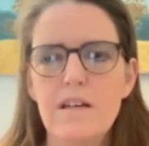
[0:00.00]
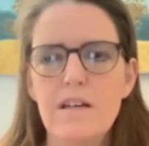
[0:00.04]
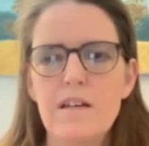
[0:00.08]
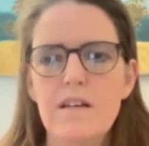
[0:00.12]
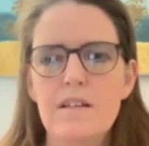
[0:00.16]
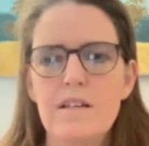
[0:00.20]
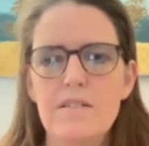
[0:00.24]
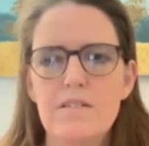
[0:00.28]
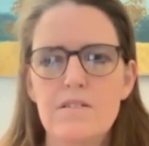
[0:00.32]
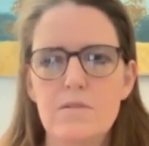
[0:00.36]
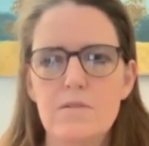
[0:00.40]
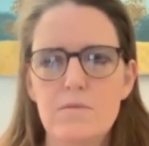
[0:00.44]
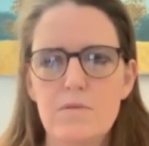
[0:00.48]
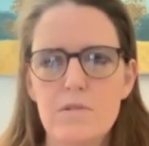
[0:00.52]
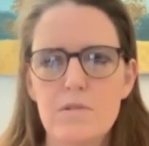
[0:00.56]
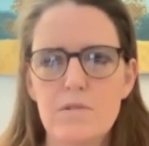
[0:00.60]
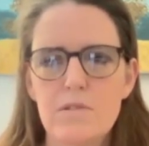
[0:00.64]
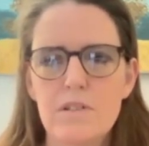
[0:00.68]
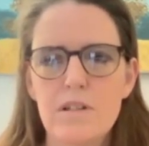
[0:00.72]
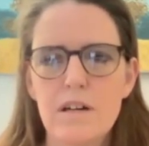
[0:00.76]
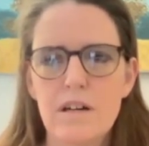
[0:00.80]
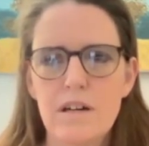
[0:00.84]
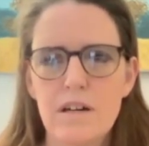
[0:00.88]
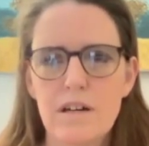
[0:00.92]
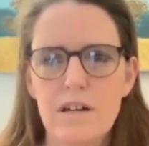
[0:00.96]
is the root
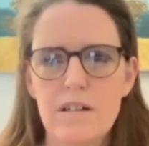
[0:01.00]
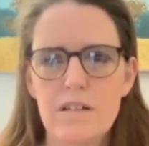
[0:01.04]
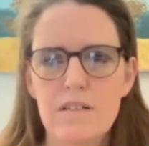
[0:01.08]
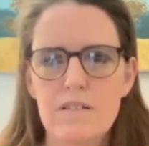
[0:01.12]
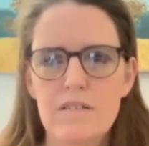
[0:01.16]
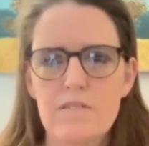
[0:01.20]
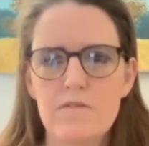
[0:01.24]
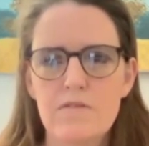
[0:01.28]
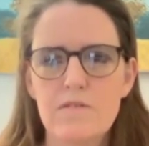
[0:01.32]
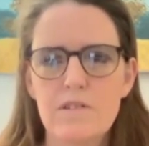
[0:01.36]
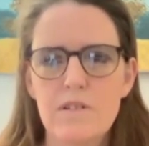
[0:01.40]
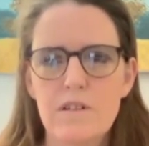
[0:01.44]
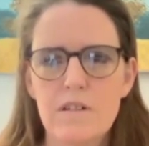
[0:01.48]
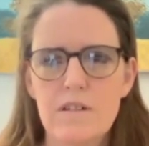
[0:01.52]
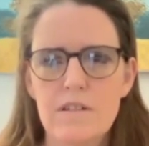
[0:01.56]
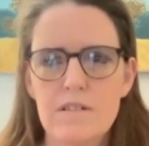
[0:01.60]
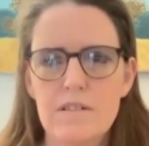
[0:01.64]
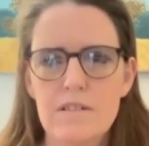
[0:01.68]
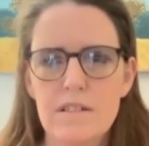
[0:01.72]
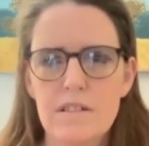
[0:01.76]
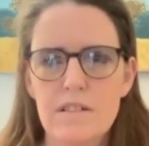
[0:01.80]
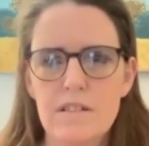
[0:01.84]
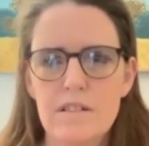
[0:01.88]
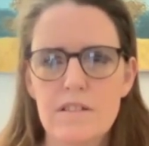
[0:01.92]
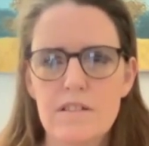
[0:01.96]
cause for all
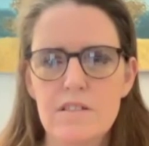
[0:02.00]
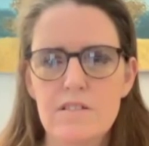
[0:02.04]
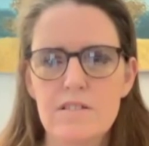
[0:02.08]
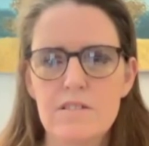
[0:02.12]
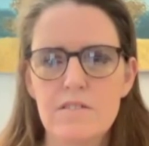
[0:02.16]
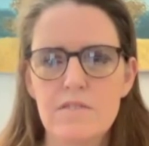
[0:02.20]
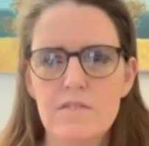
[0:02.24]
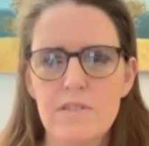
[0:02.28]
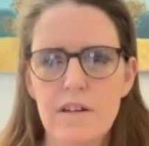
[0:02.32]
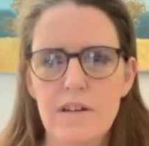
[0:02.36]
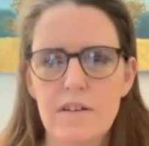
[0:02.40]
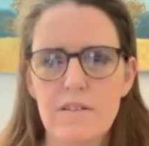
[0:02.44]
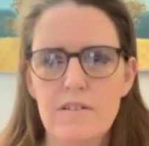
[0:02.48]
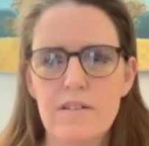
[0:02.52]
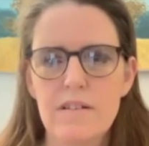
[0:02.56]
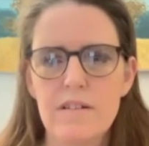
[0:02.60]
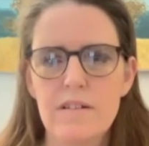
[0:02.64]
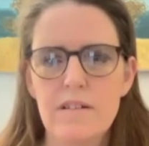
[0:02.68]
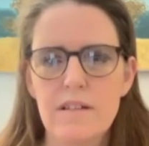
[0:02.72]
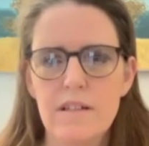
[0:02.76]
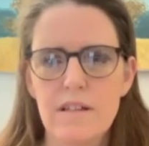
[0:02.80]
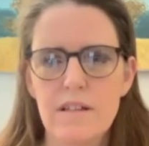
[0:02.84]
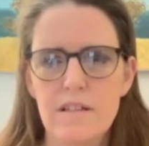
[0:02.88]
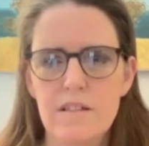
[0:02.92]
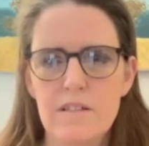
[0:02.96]
signatures found
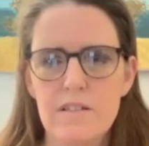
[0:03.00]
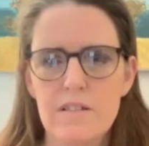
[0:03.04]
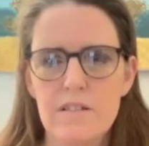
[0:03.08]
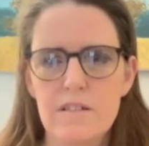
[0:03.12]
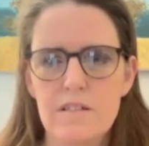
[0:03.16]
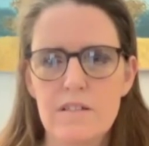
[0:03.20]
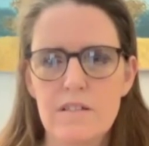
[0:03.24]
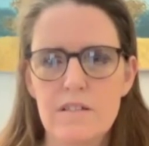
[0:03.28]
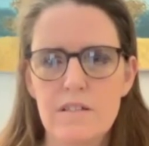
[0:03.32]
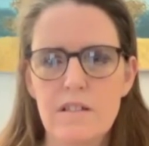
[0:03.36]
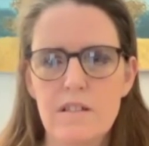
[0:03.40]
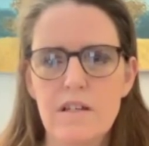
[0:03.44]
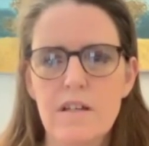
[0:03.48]
in nature,